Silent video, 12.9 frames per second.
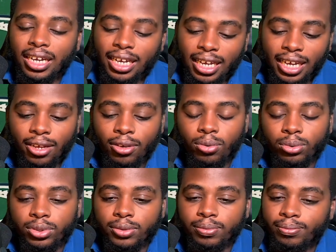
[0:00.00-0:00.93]

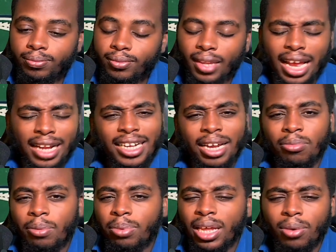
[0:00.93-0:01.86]
Eagles, I think
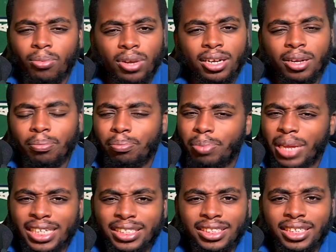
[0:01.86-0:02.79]
we play one of the
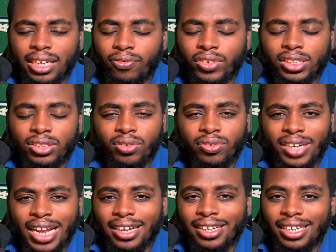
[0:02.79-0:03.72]
best defense, or if
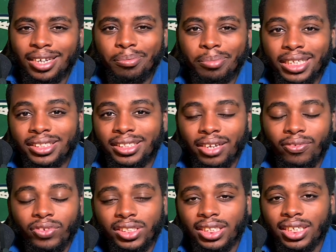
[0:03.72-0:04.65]
not the best
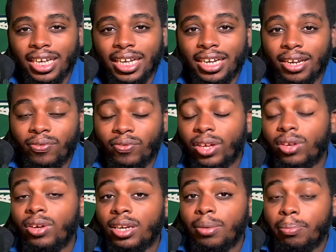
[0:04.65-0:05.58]
defense in the
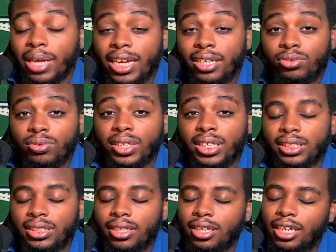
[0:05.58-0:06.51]
NFL, and the Patriots.